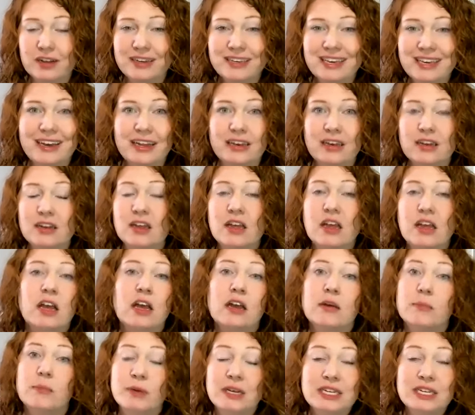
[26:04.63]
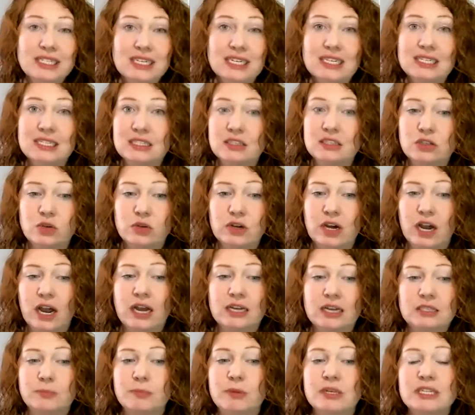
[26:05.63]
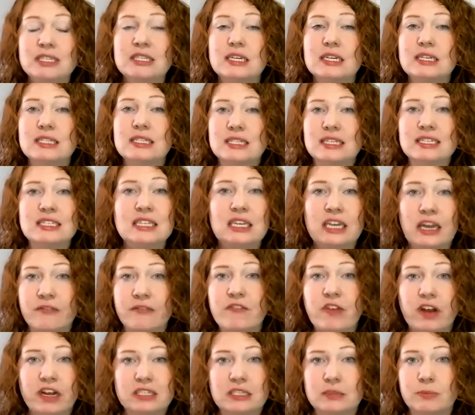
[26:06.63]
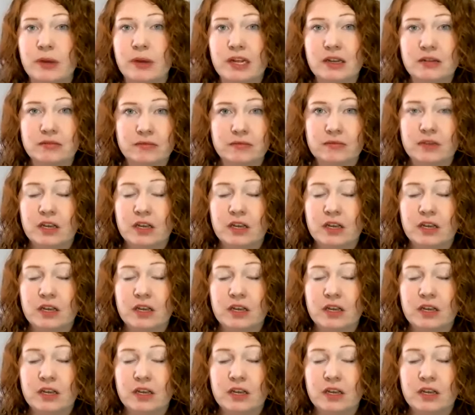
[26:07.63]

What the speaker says: Again, business, you guys, business is an investment.